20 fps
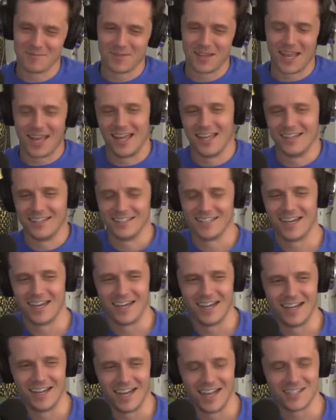And
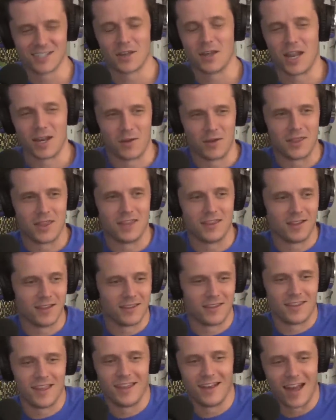so anyway,
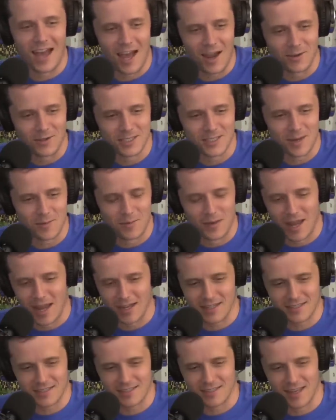then I was up
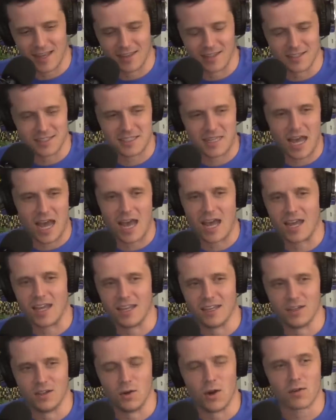next, and this
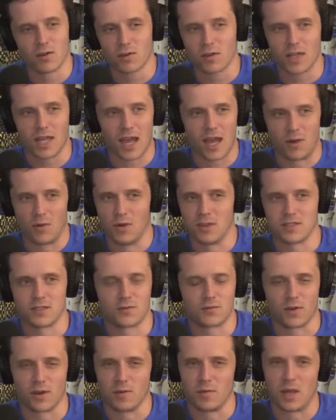guy, whoever the guy was
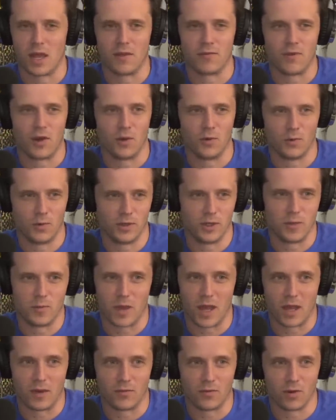in front of me, I felt really
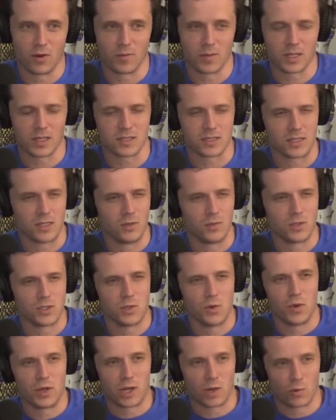bad for because he was
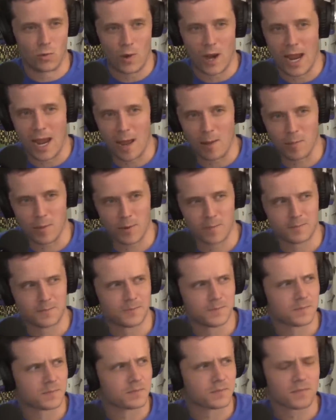doing a rap,
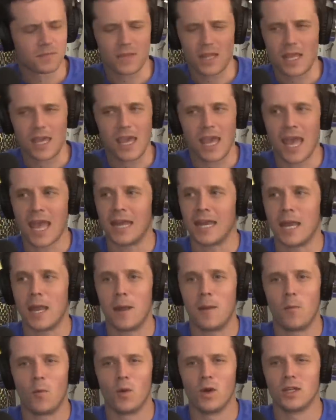and
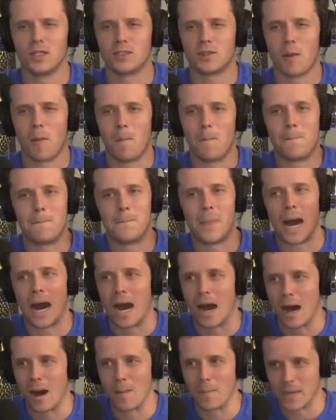it was
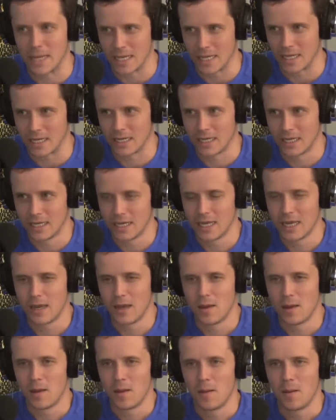bombing.
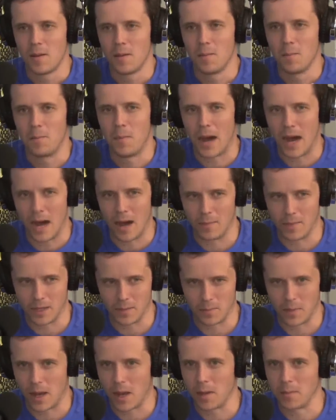
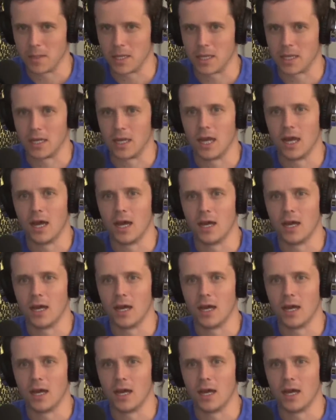It